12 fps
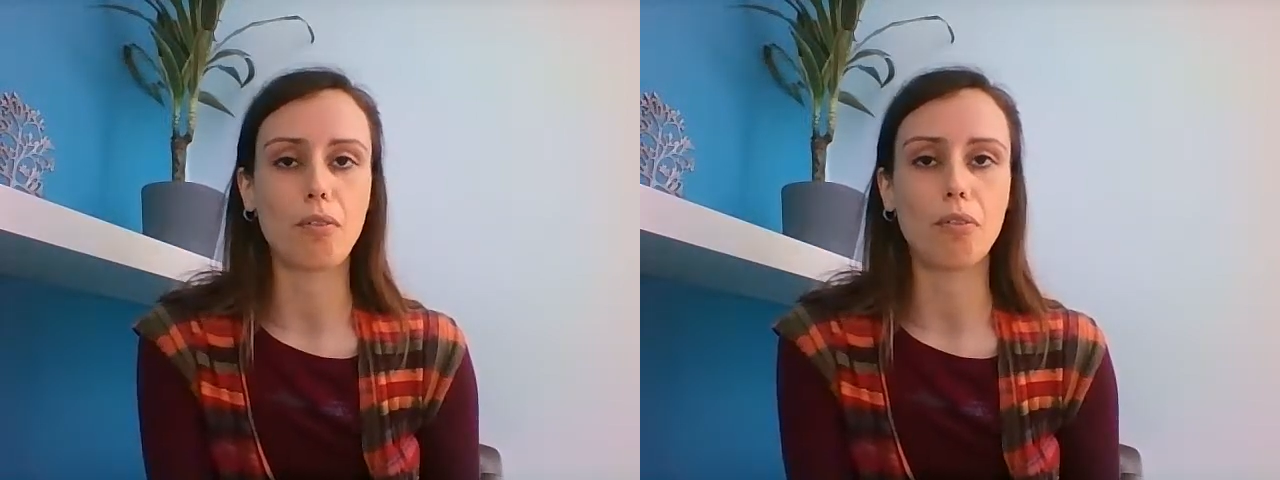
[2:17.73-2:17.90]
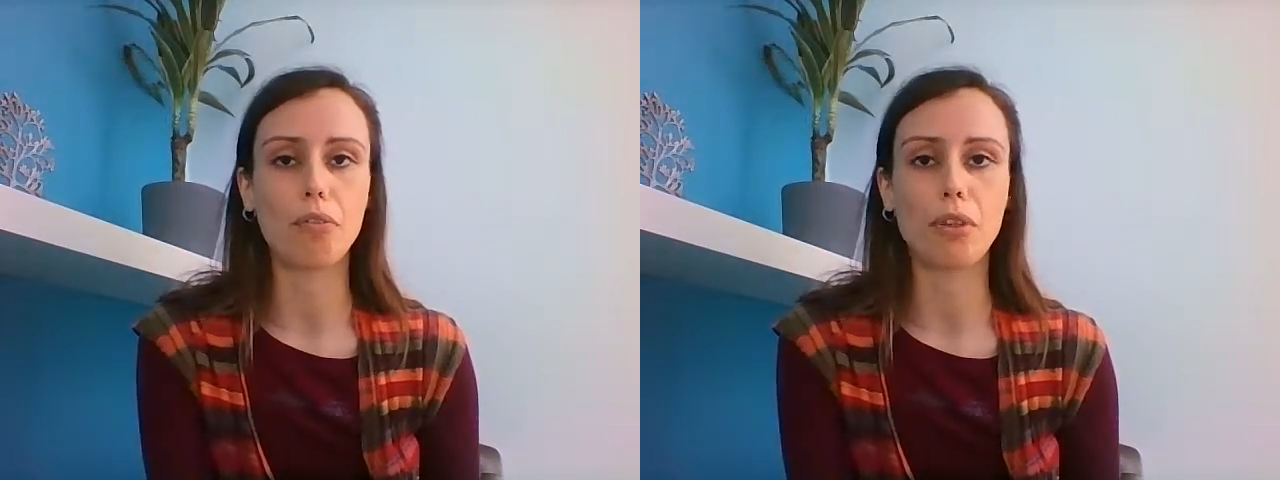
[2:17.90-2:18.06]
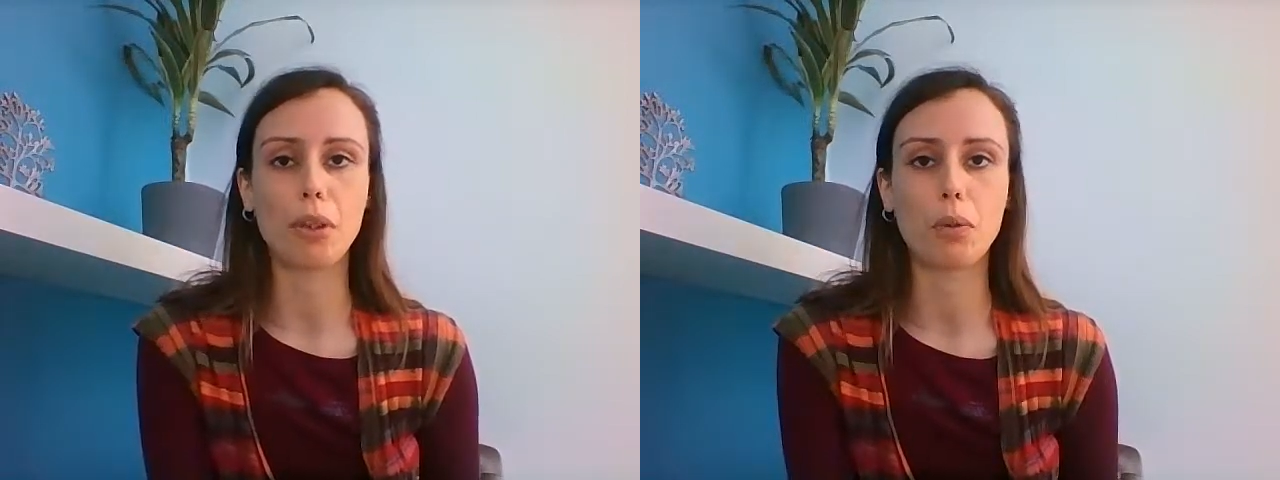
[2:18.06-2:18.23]

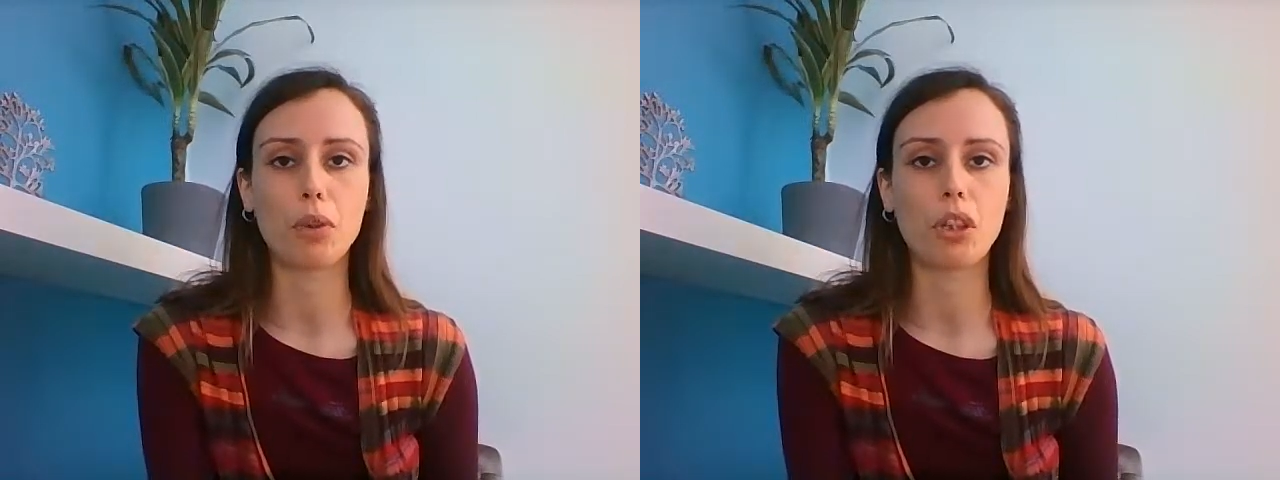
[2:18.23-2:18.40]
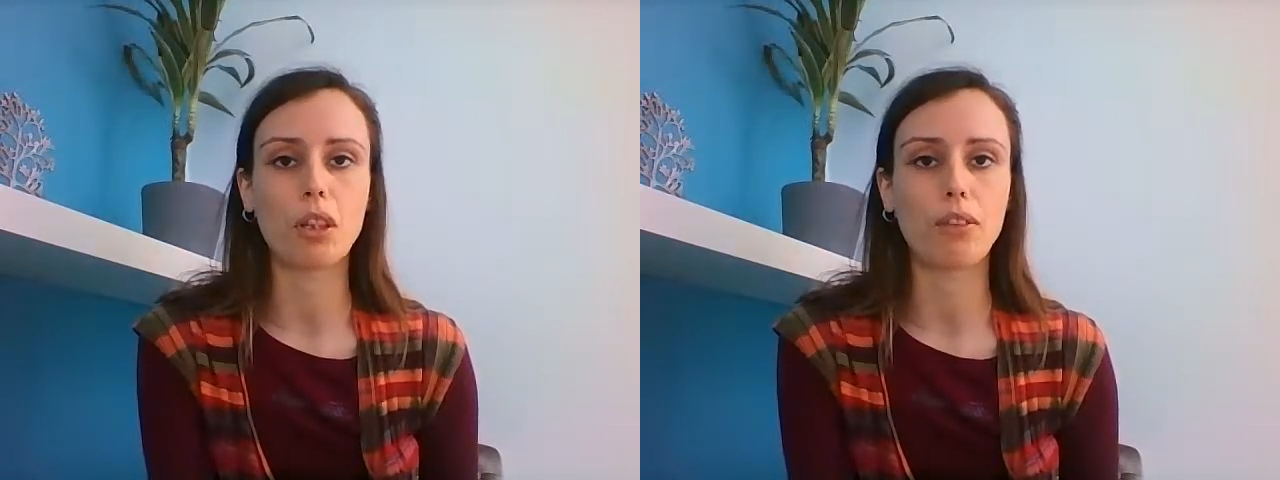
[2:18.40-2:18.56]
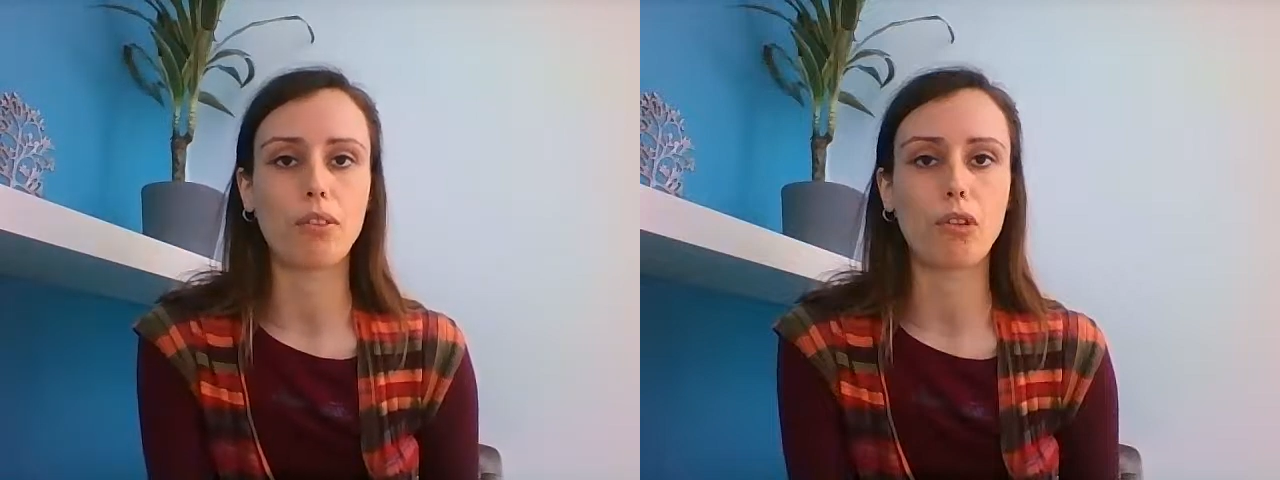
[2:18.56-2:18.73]
future
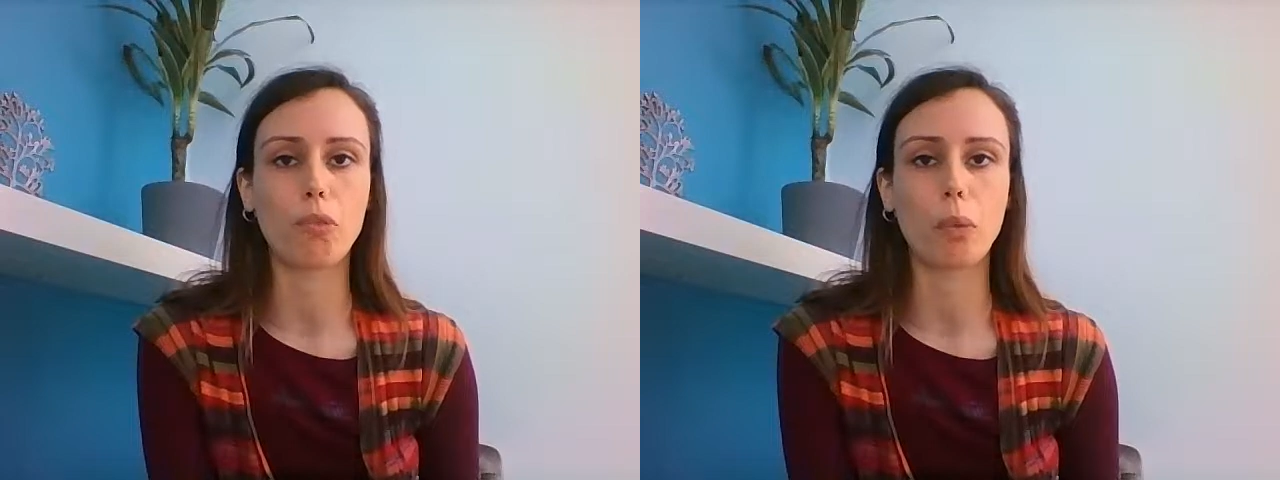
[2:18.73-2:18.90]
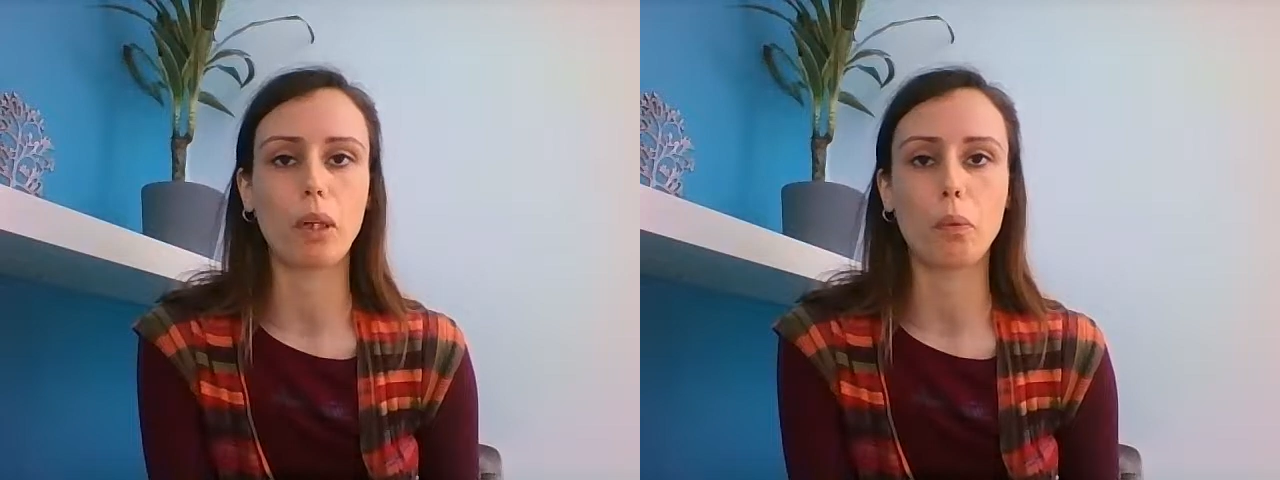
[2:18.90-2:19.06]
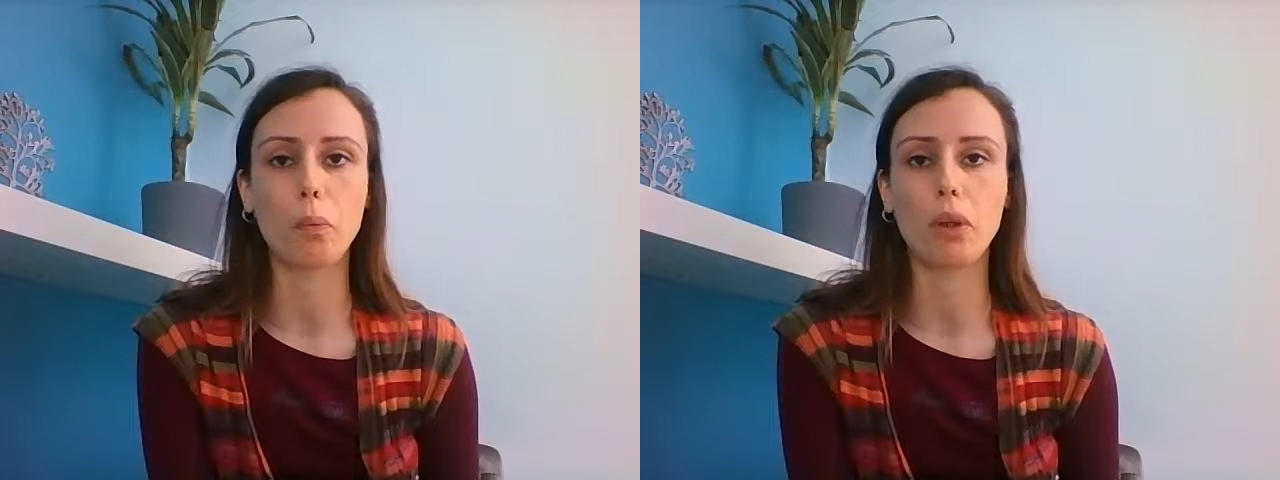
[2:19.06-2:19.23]
if you've
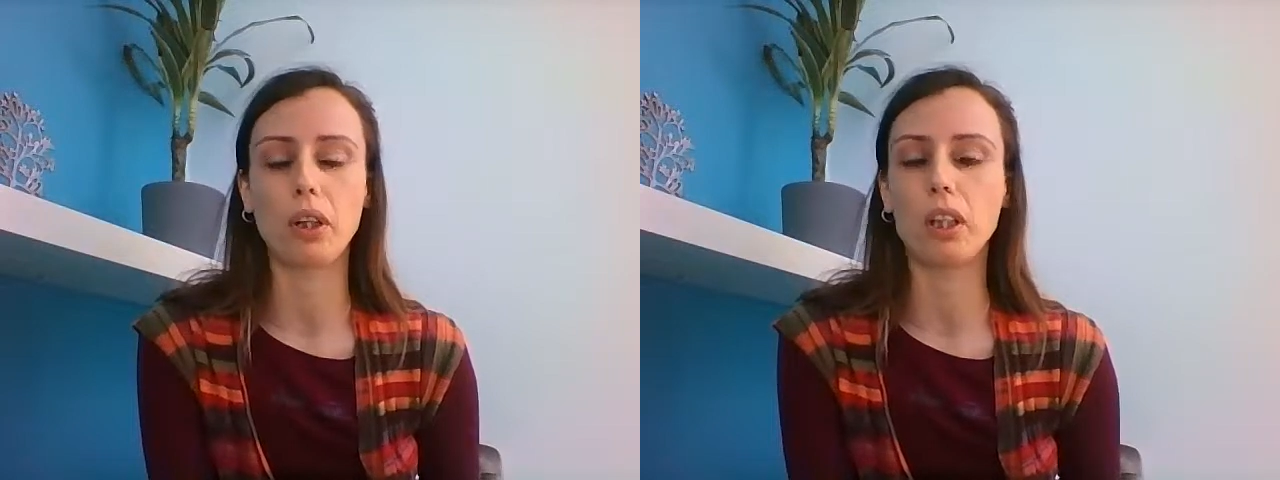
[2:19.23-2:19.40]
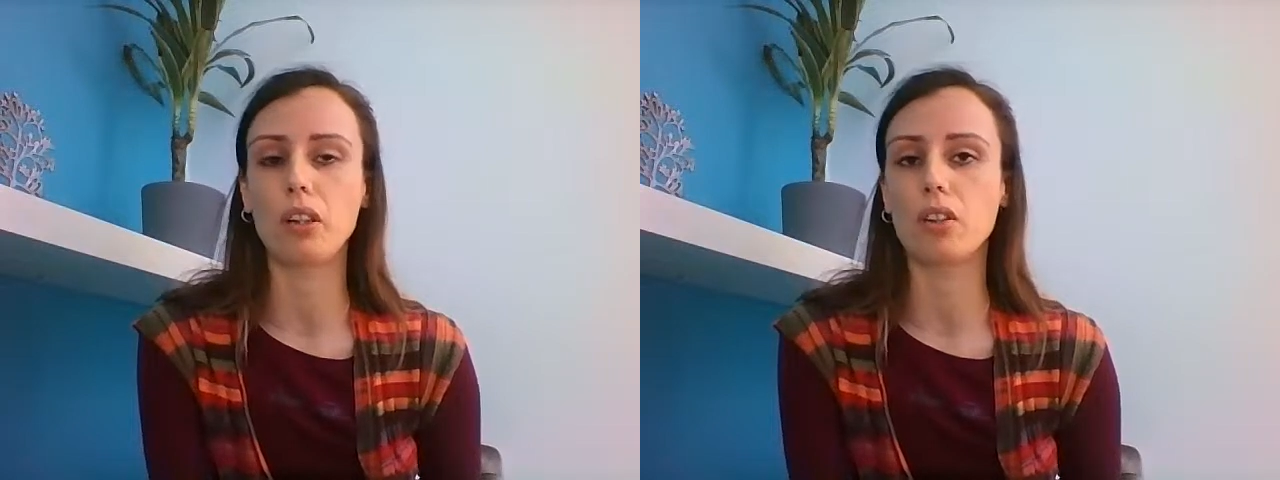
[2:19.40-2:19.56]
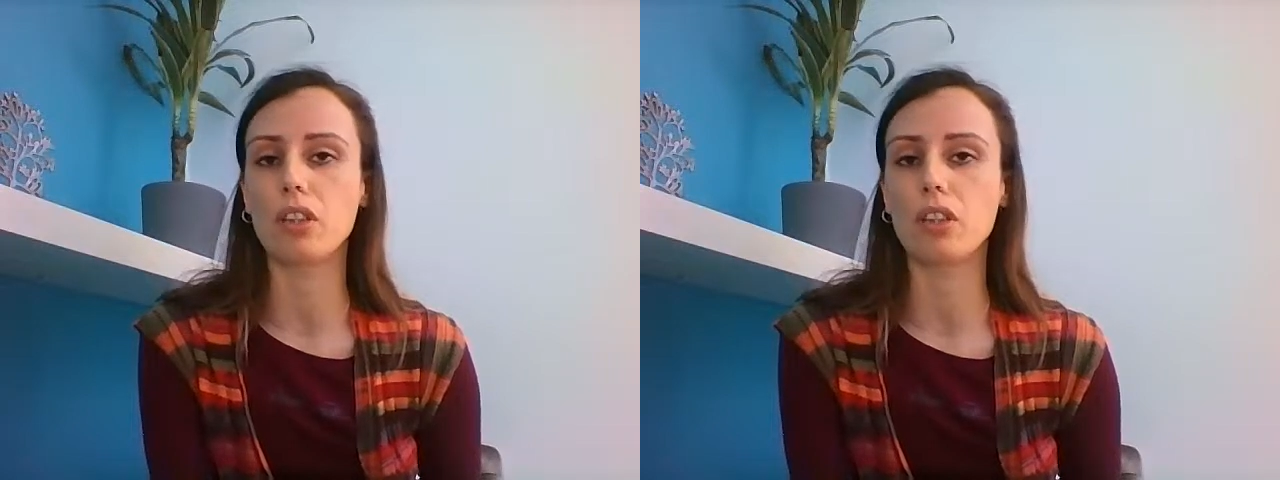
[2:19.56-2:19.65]
been working on